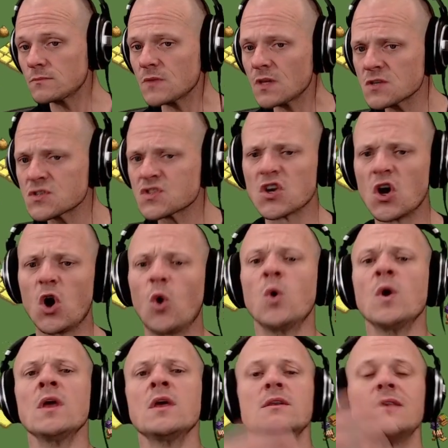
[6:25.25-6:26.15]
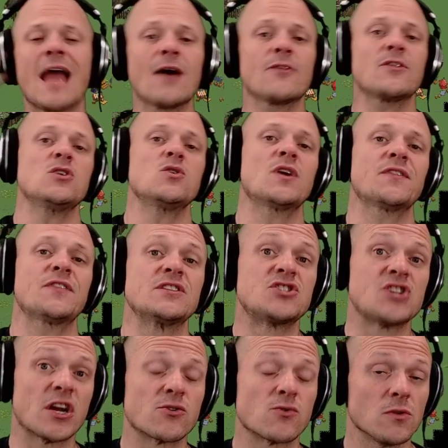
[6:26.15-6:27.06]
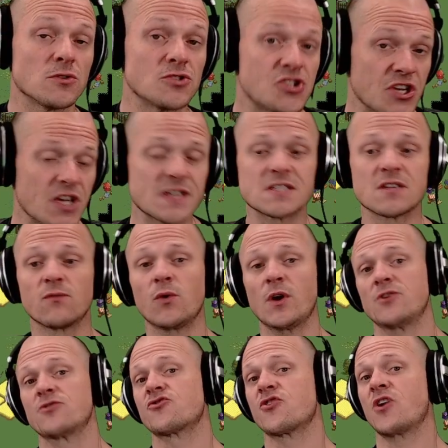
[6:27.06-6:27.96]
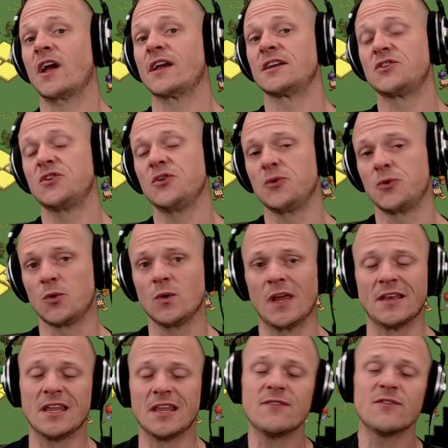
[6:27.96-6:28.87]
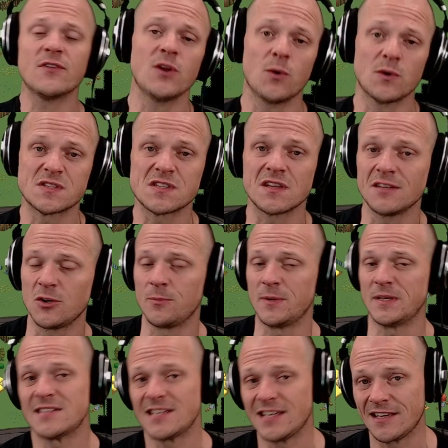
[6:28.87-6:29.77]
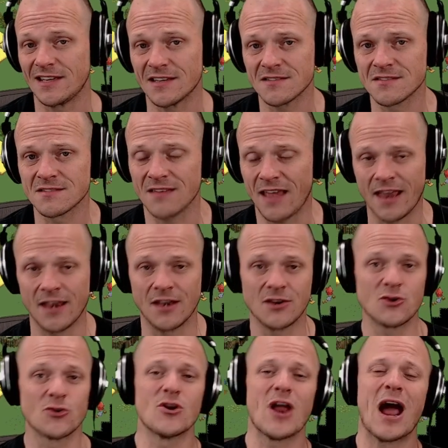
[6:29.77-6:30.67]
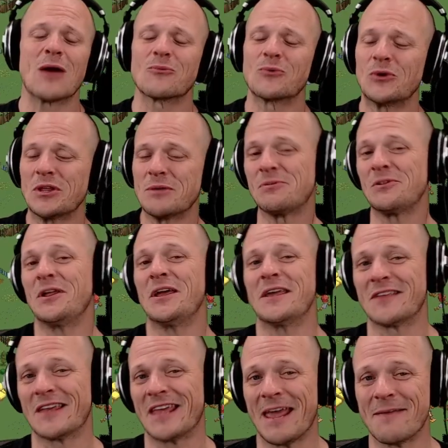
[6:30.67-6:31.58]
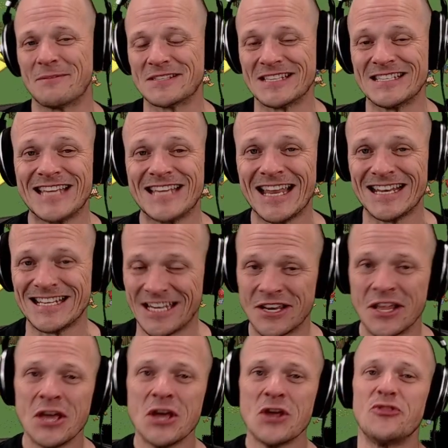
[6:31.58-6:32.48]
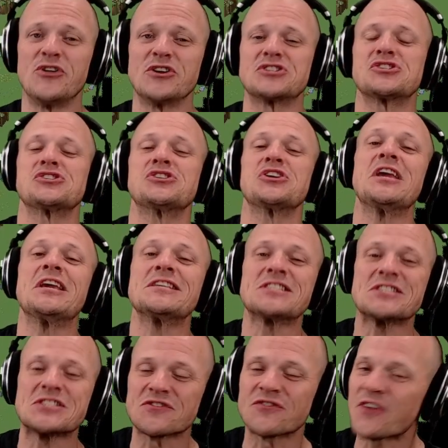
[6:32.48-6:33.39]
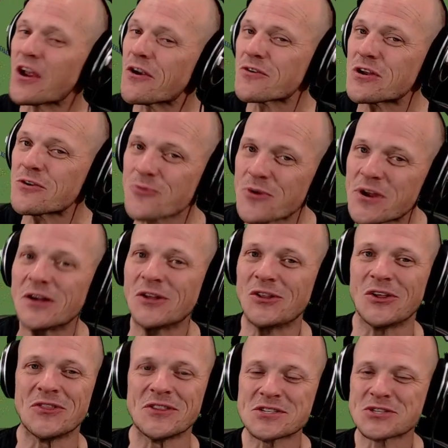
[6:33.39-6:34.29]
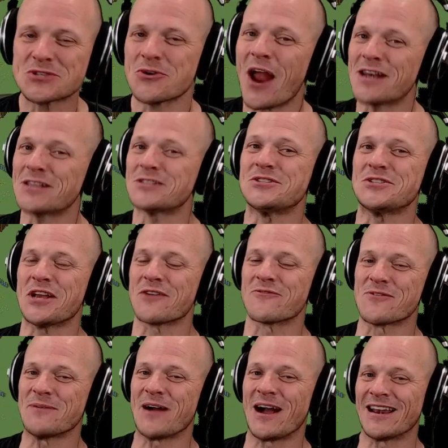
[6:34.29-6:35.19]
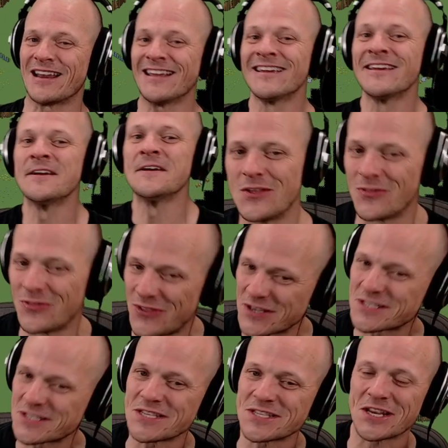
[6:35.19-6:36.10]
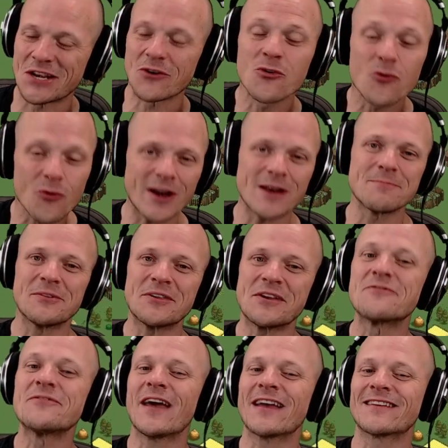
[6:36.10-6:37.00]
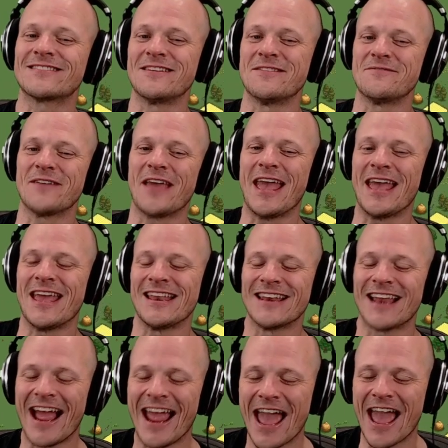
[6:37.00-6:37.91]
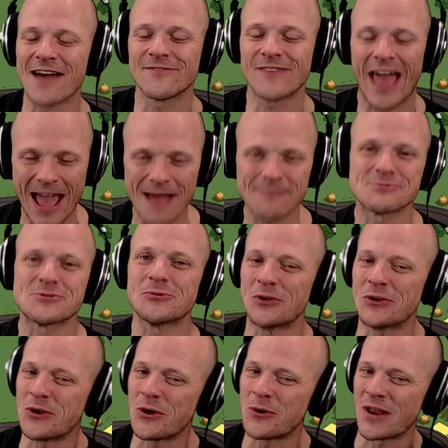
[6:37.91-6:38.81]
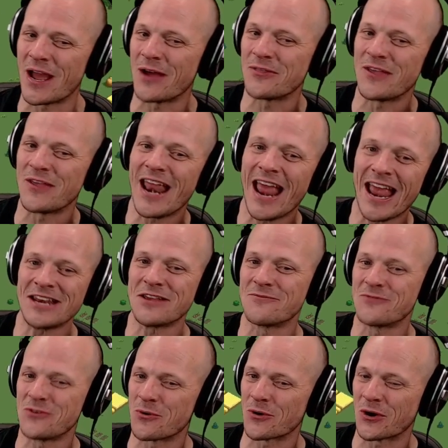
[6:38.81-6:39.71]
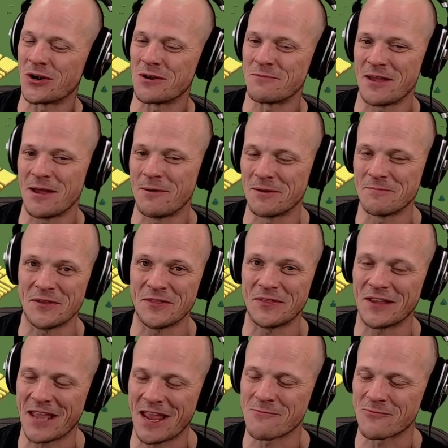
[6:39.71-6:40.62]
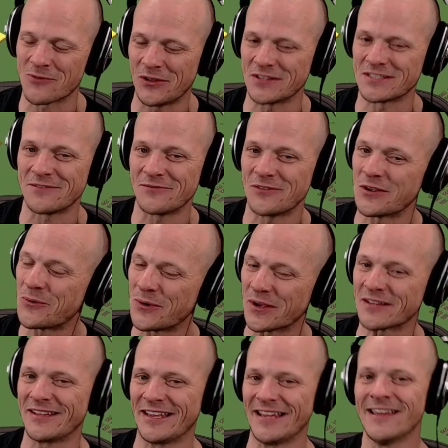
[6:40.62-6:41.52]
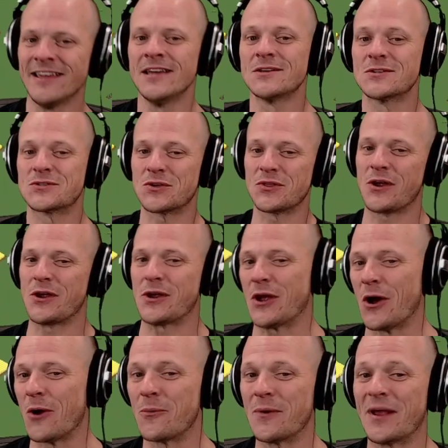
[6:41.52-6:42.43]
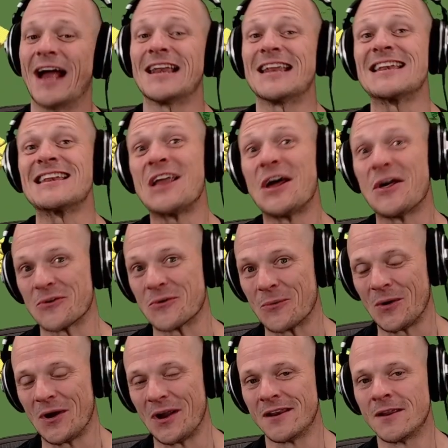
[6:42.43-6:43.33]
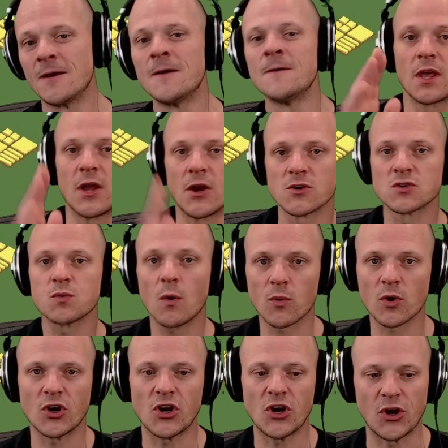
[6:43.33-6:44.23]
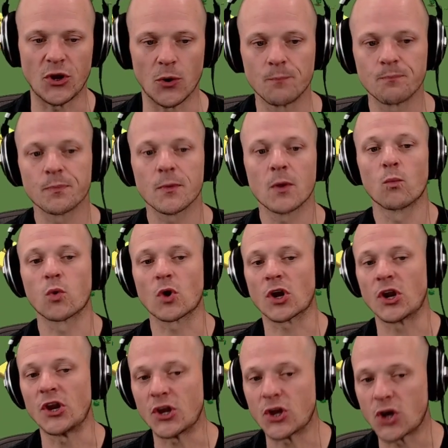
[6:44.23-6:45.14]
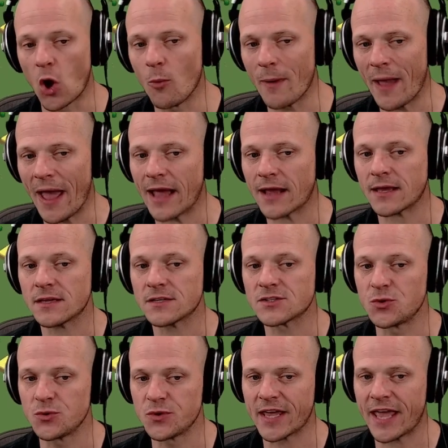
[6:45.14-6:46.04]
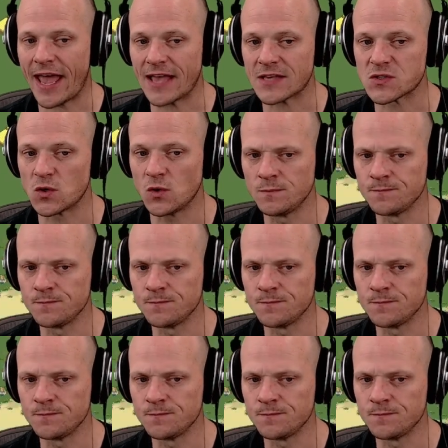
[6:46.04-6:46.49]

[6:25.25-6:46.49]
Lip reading: So now that you get the general gist of what you're trying to do, and even though it's a little bit tedious and you're not really playing the game as intended, the cheese is very real in this strategy, everybody. This is incredibly effective, and I have absolutely no doubt that any of you are going to be able to beat the game relatively quickly. So there you go. We got another one. Here's what we're going to do. We're going to go back to the castle.